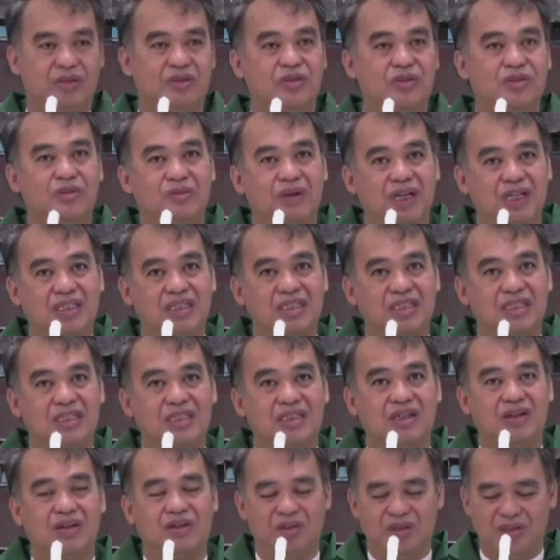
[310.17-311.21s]
too
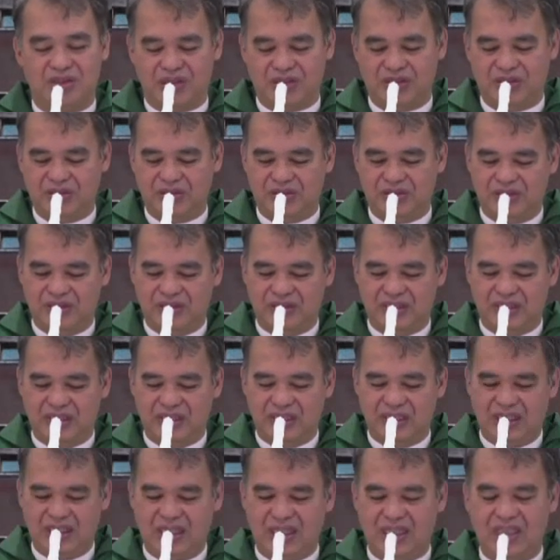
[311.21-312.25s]
much also
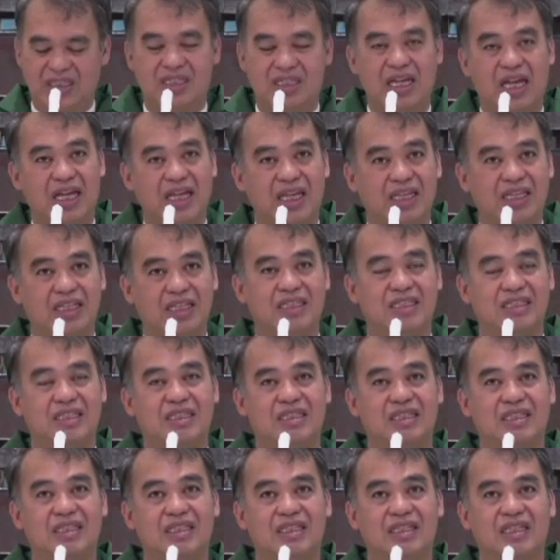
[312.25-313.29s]
the
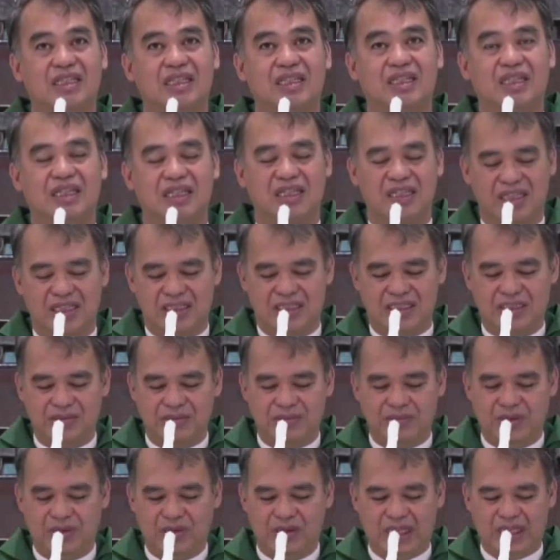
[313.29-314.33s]
signs, the
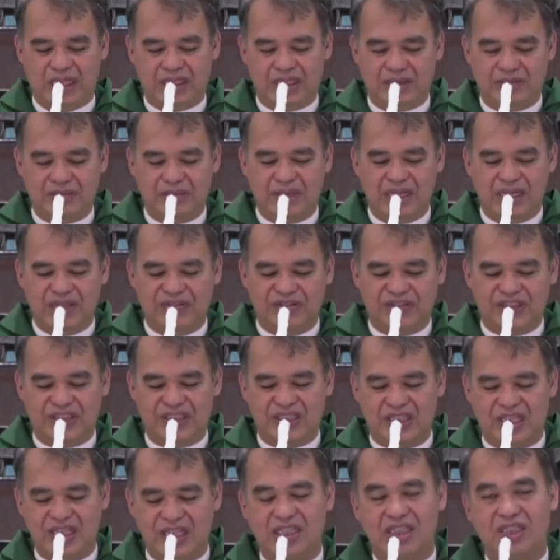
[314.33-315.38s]
symbolic
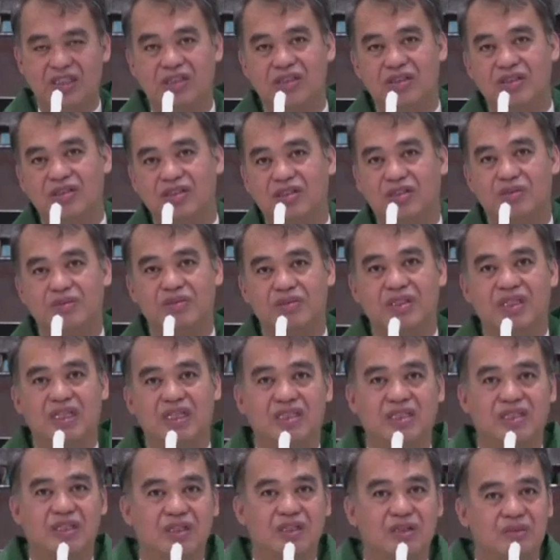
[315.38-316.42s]
manifestations of
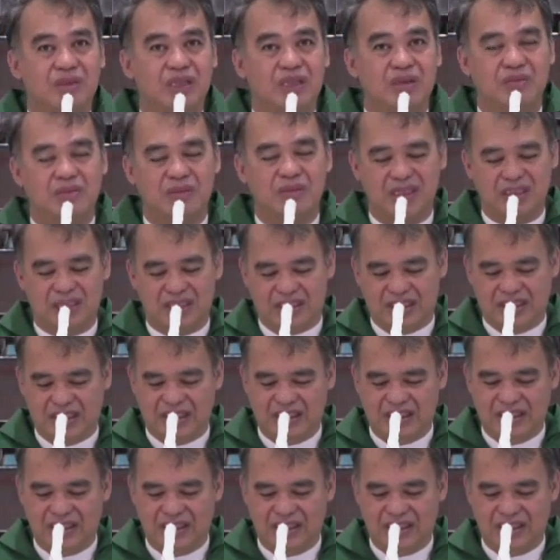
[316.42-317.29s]
such commitments.